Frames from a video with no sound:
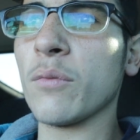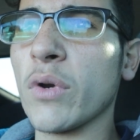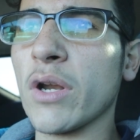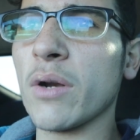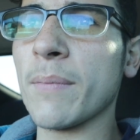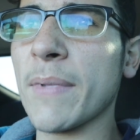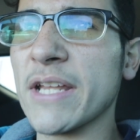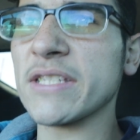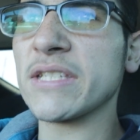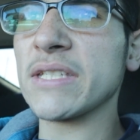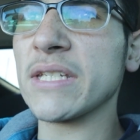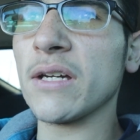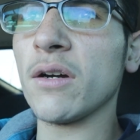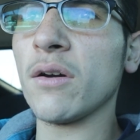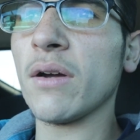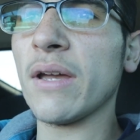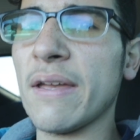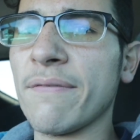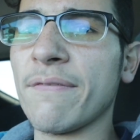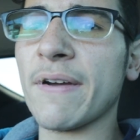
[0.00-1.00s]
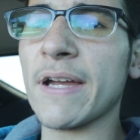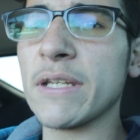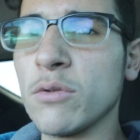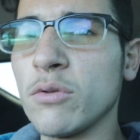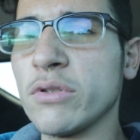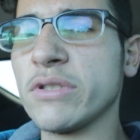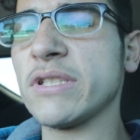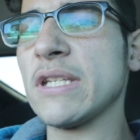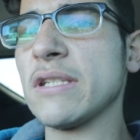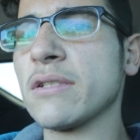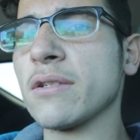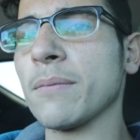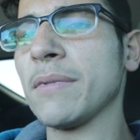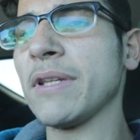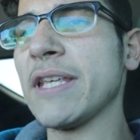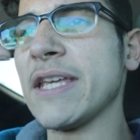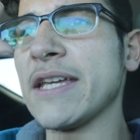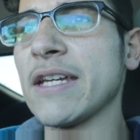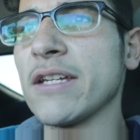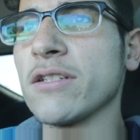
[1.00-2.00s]
rear main seal if I do see some
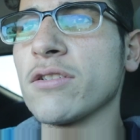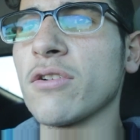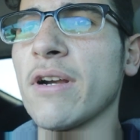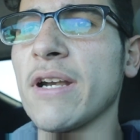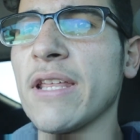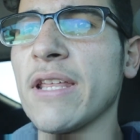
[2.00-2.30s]
leakage or